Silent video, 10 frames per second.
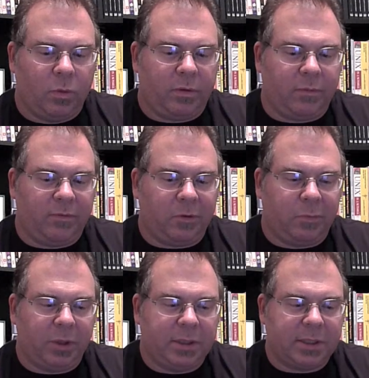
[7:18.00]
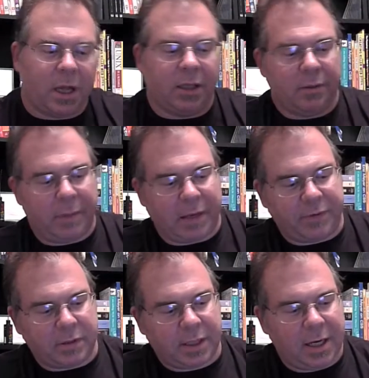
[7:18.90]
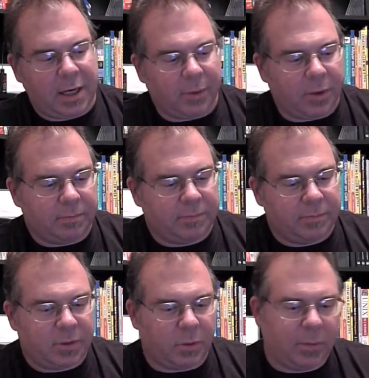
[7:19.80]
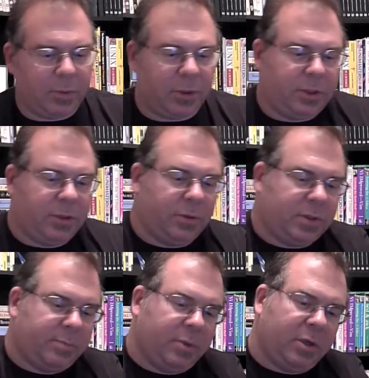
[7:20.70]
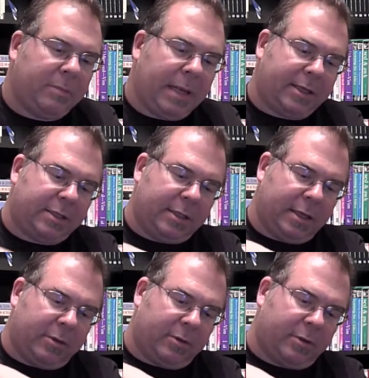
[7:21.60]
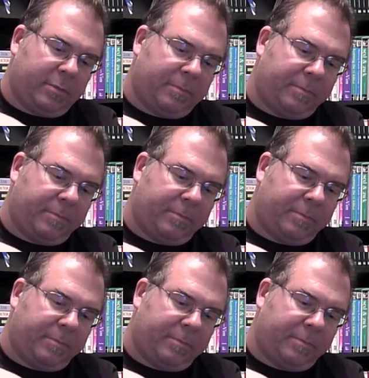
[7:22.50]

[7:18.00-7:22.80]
we can feel pretty solid about this camera. So what I'm going to do is put it back together.